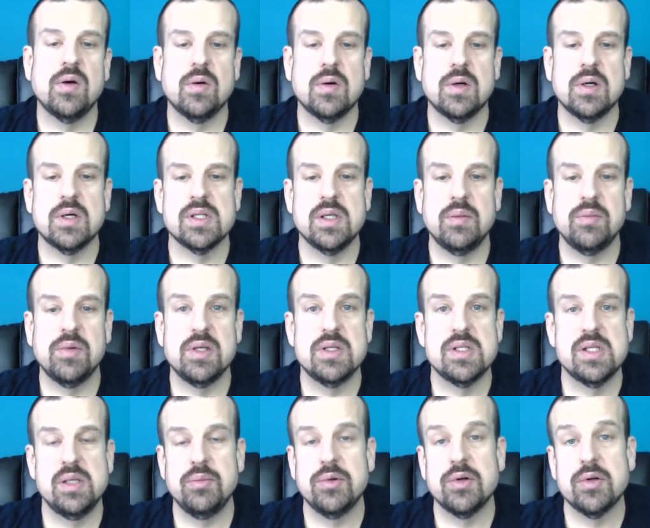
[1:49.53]
or something
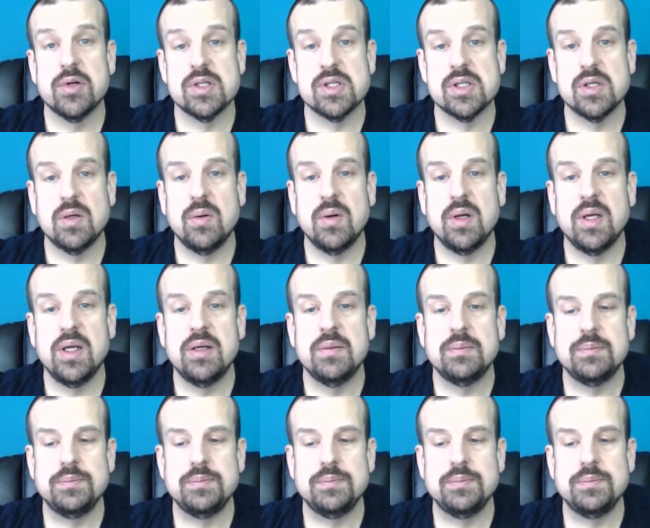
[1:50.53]
similar to soy